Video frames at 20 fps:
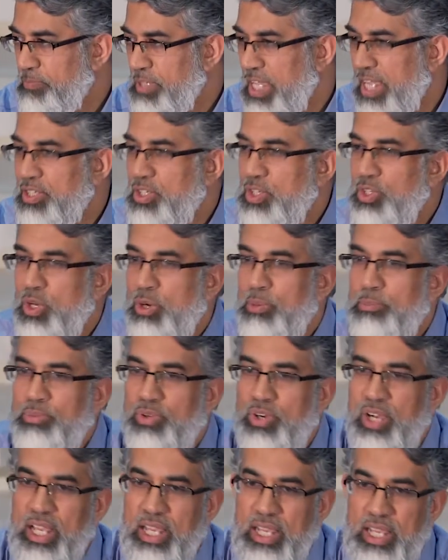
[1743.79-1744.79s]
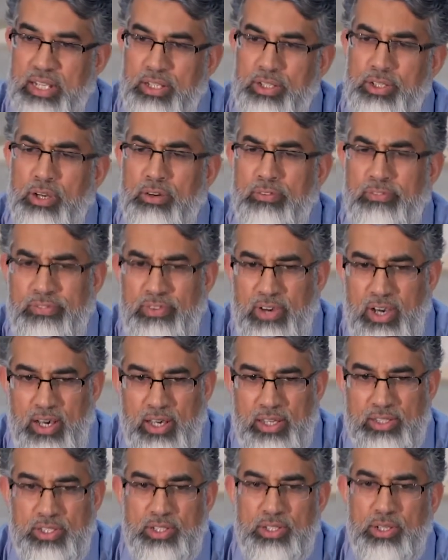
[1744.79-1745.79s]
and you don't pray, and you don't
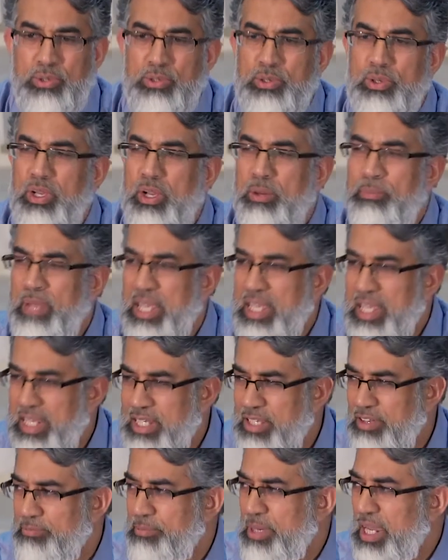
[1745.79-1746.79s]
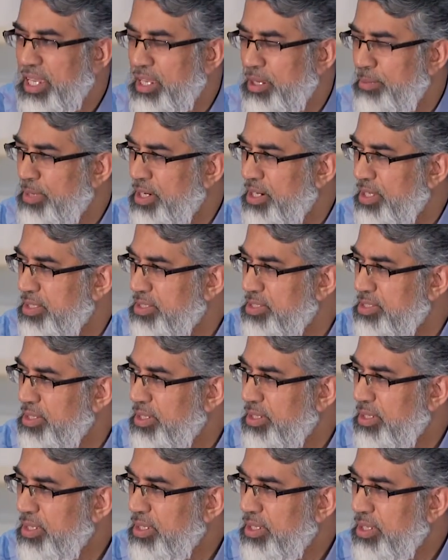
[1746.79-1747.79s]
fast, you don't obey any of my commands,
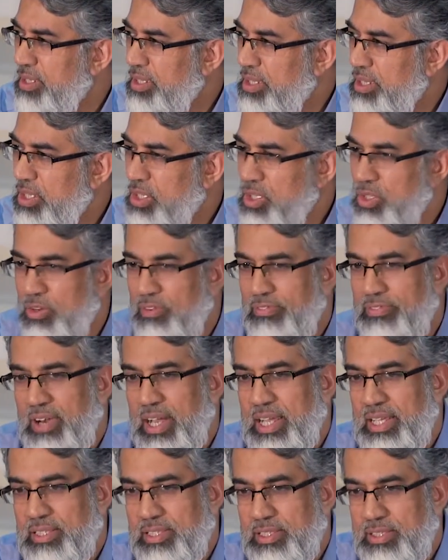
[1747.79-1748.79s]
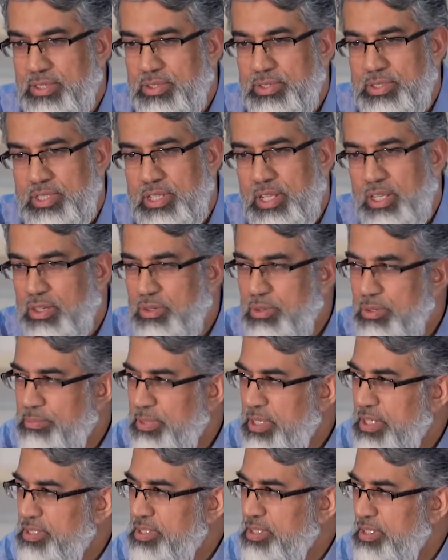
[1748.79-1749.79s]
you're fine, you're still a good
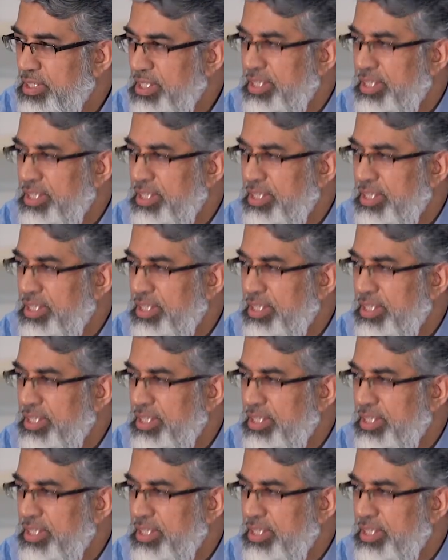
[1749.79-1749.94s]
person.